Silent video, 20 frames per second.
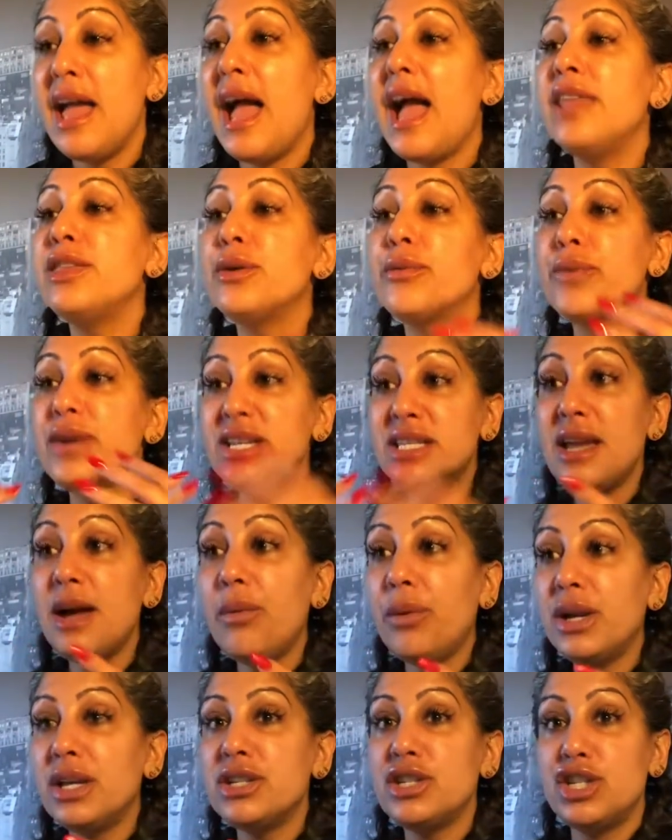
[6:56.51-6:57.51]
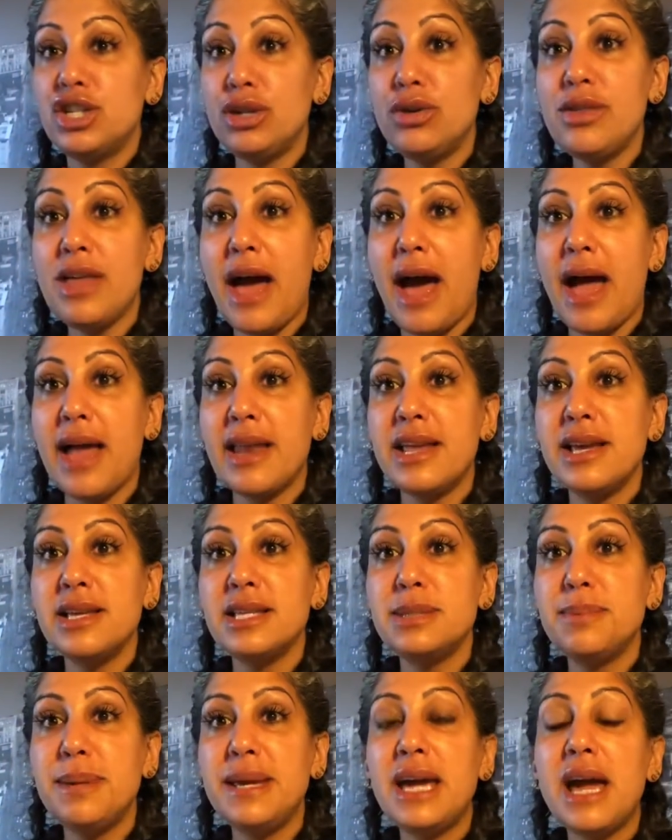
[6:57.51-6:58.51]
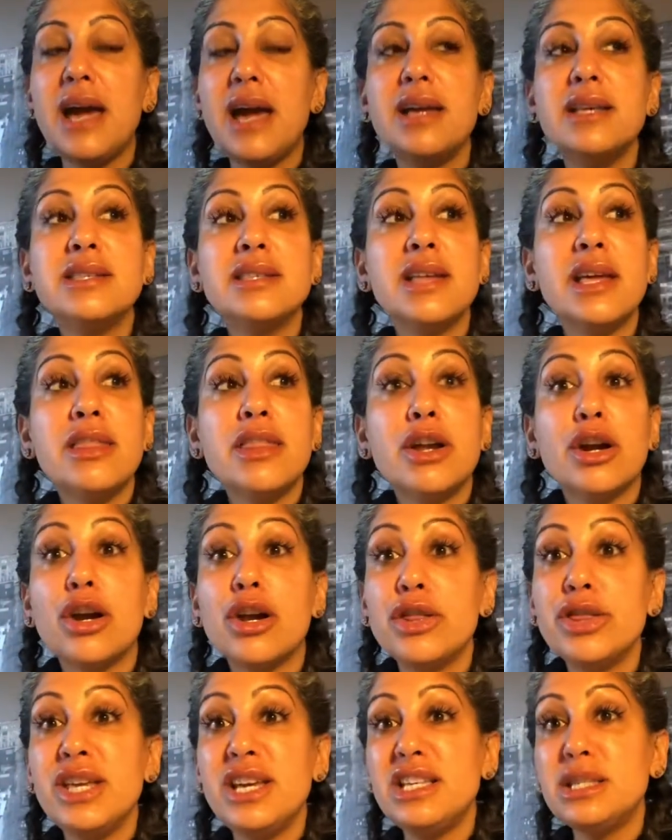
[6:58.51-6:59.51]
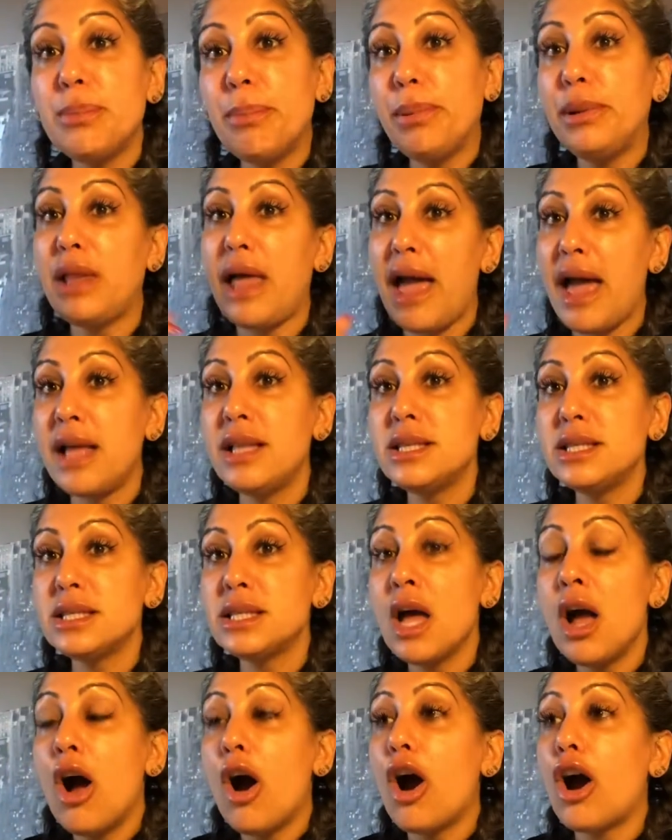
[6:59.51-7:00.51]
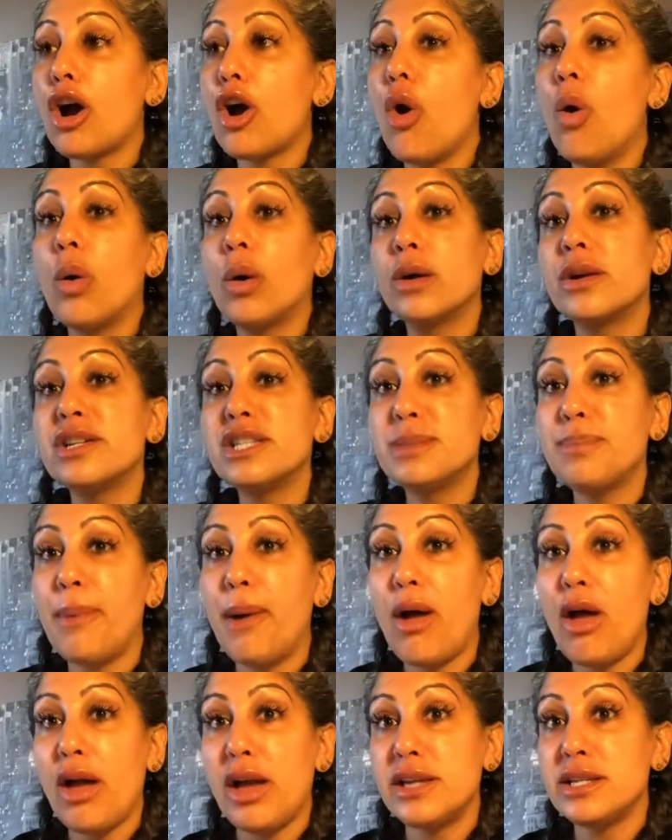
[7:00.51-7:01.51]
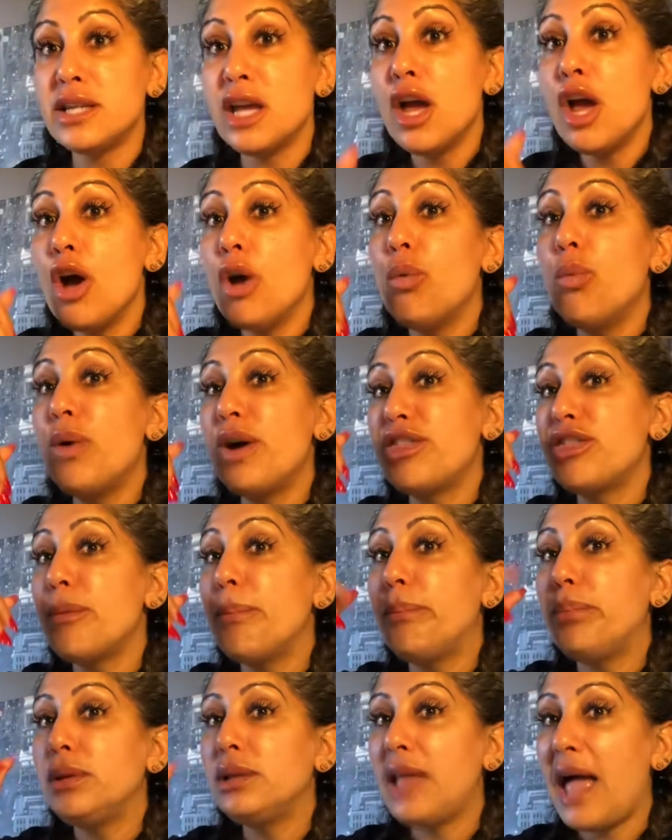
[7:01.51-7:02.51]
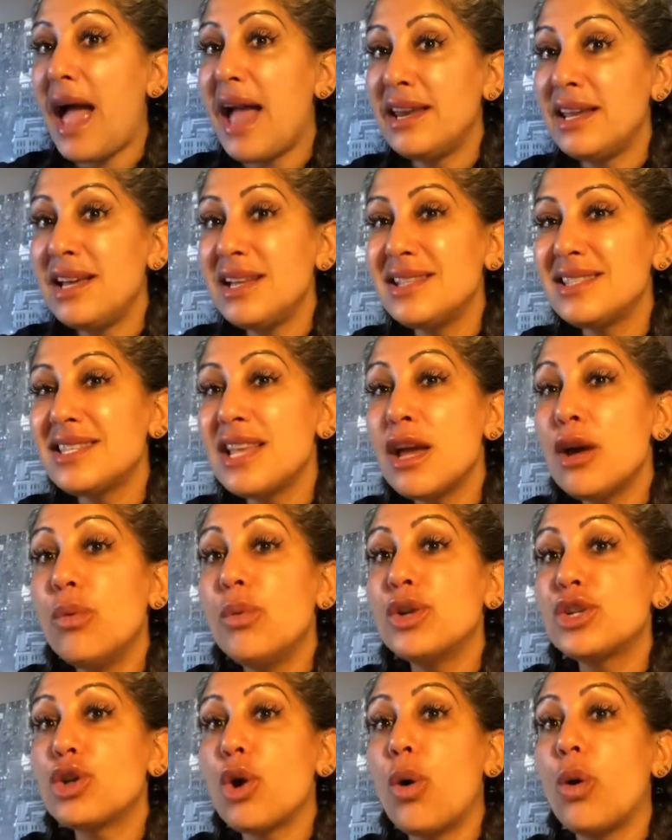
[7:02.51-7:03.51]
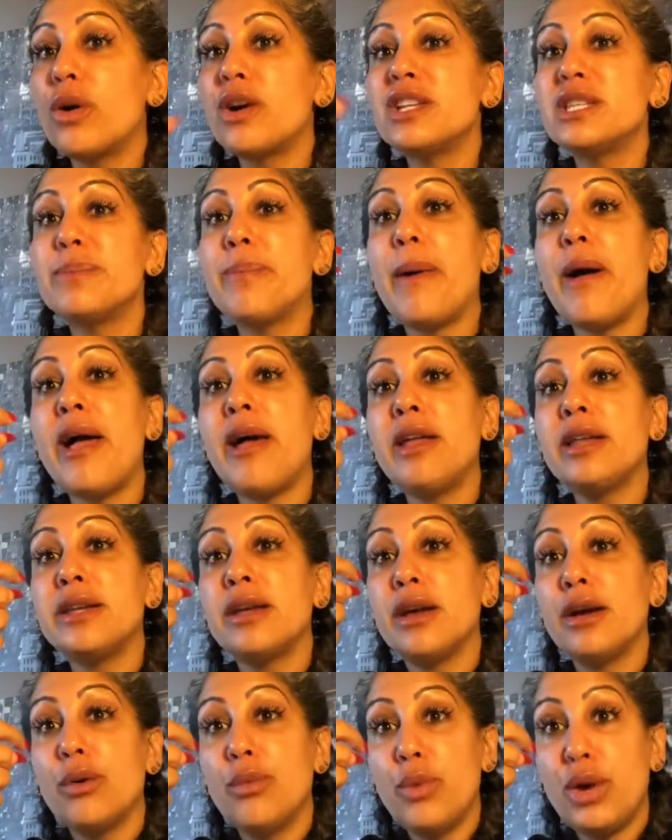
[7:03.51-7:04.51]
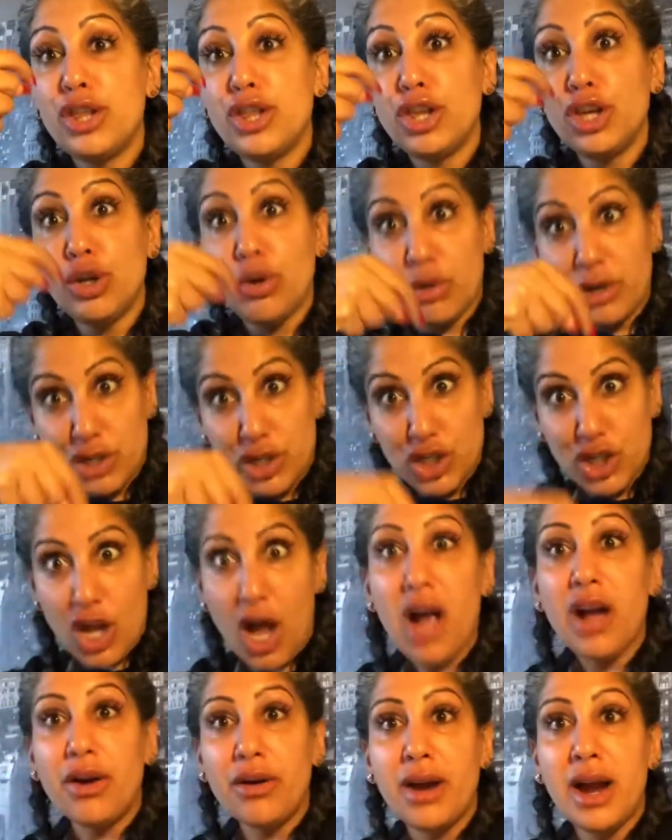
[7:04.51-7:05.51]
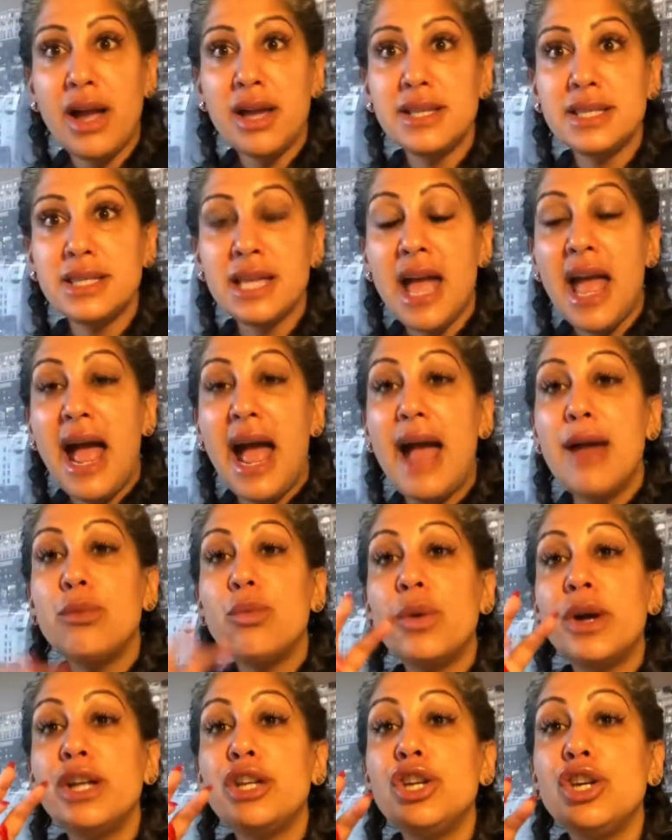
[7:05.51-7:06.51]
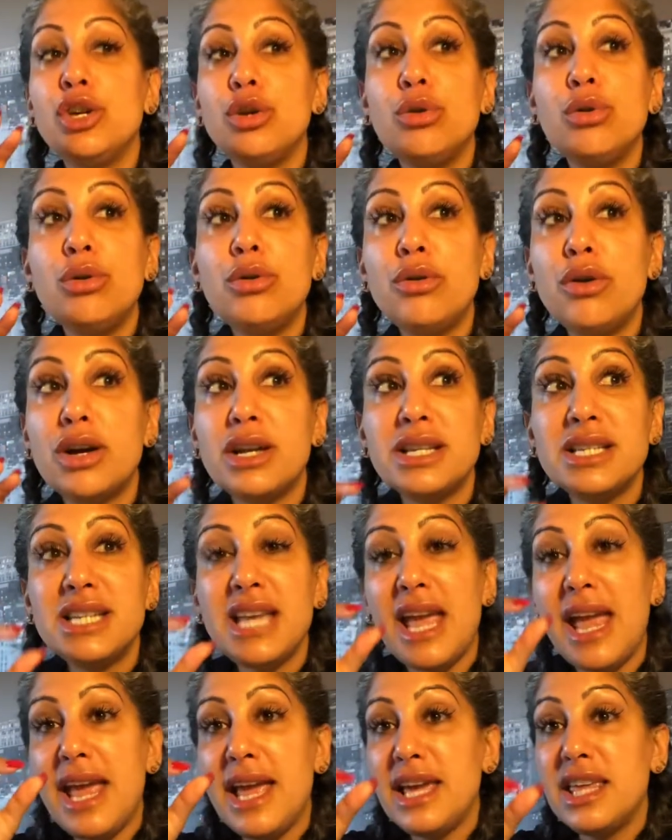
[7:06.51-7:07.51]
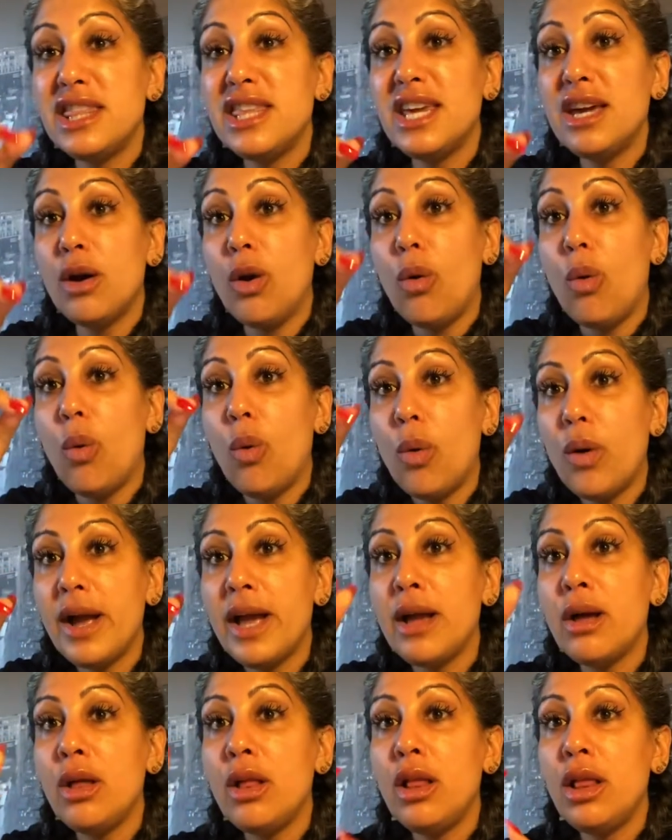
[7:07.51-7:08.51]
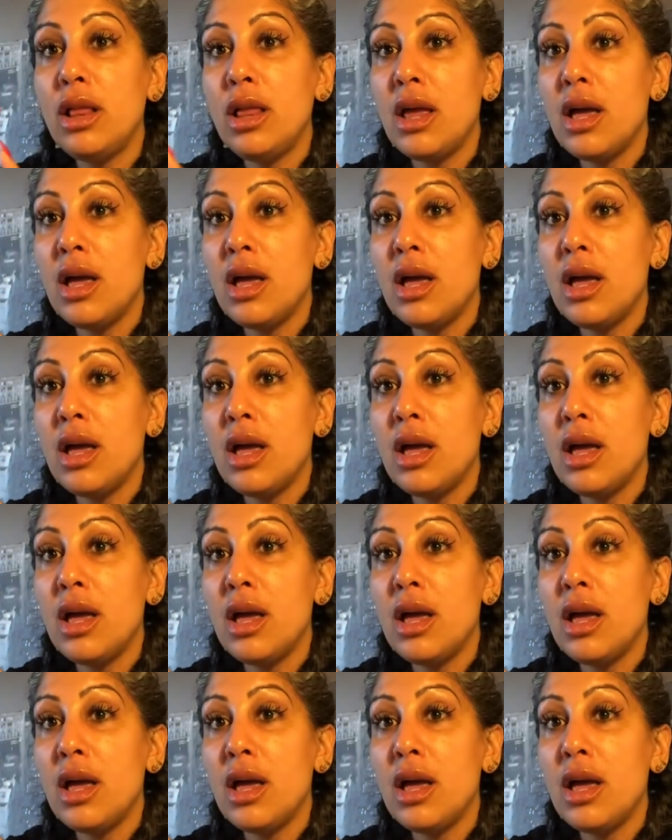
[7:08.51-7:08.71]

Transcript: And the reason I want to do that is because these plants correspond with planets, which correspond with your chakras. And when you take the oil,